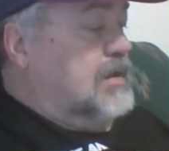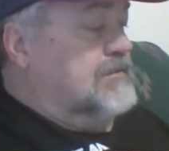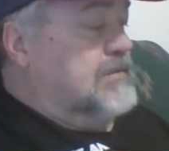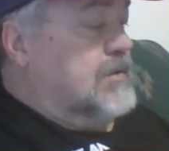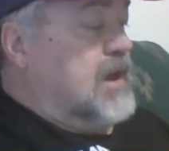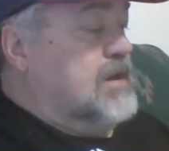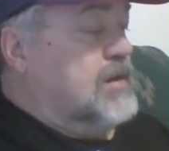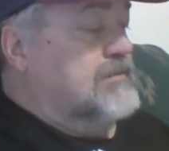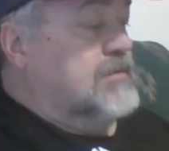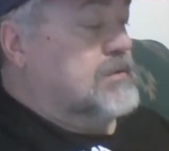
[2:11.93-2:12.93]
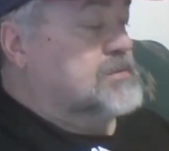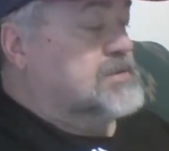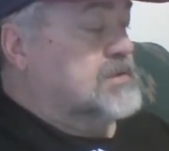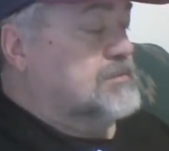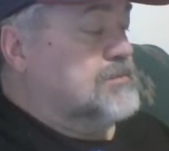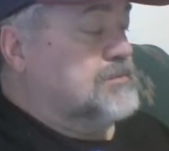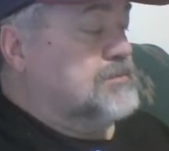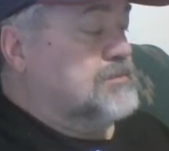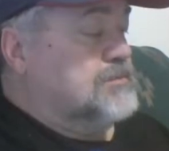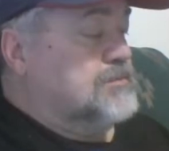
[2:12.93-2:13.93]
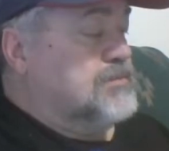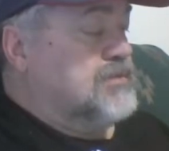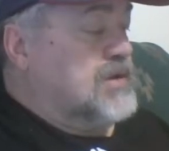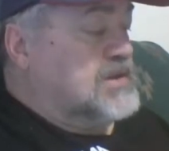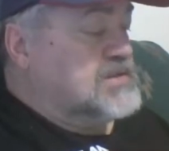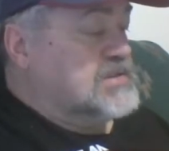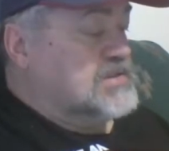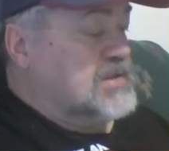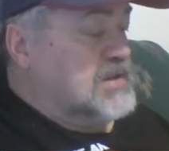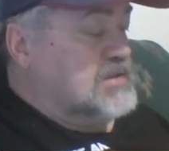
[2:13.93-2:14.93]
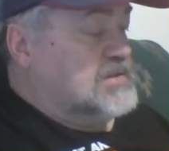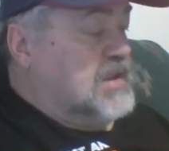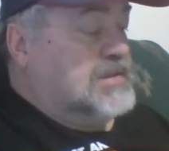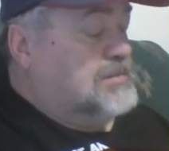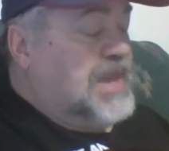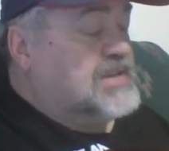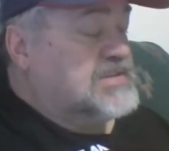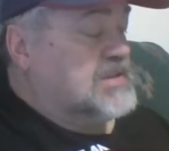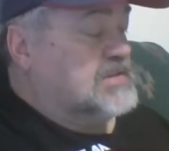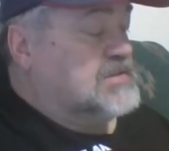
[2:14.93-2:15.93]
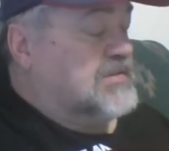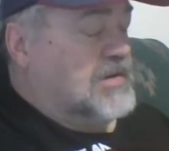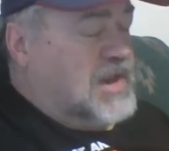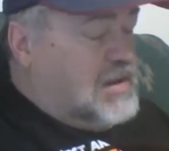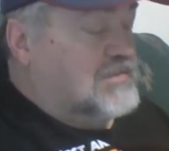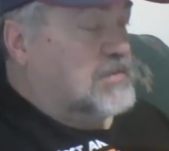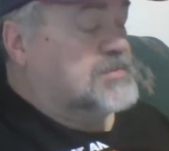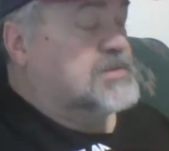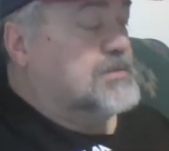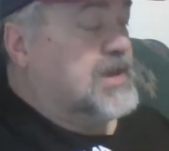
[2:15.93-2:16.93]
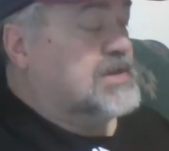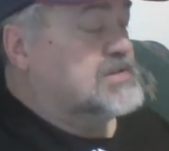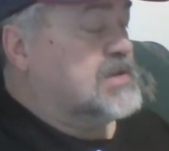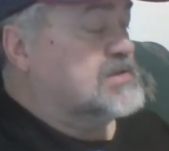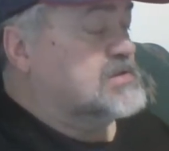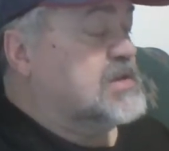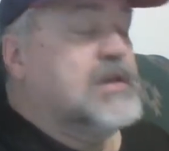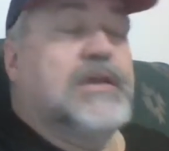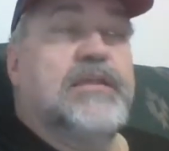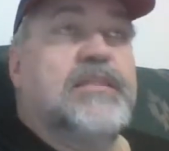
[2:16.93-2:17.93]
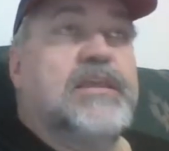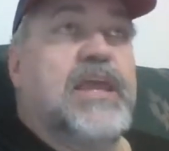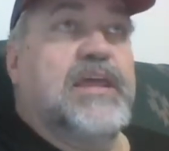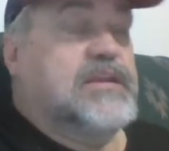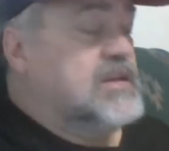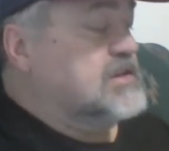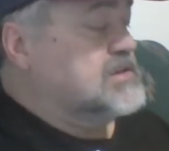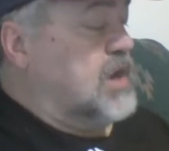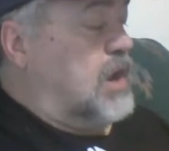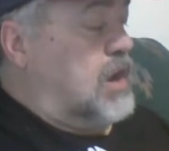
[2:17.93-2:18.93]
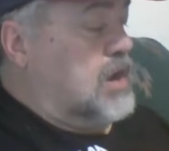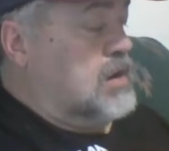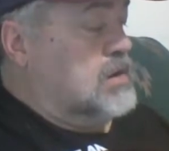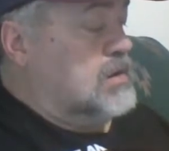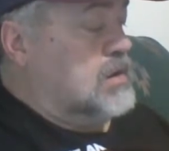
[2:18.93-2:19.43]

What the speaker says: For AR verbs in the present tense, in the past tense, for AR verbs in the past tense, the endings are